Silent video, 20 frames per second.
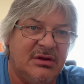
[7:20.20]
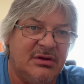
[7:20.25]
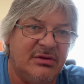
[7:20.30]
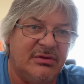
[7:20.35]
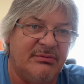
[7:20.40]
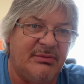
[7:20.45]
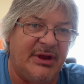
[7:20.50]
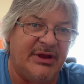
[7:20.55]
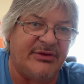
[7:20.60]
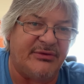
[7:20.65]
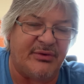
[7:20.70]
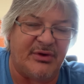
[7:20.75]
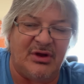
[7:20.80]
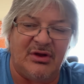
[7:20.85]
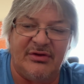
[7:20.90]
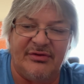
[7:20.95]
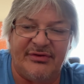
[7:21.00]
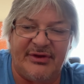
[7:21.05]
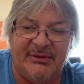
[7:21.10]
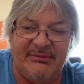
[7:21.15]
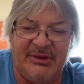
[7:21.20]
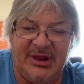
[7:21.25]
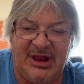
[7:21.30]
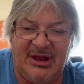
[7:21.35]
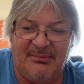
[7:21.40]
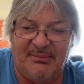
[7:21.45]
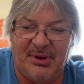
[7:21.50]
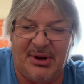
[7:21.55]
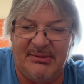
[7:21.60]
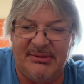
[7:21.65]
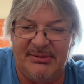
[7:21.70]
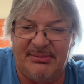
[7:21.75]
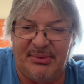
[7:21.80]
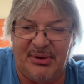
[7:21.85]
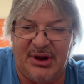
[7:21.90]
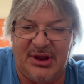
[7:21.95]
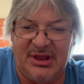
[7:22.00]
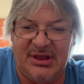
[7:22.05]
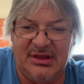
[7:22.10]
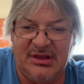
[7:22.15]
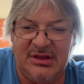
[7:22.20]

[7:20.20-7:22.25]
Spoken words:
my drills. I mean, I'll probably bring,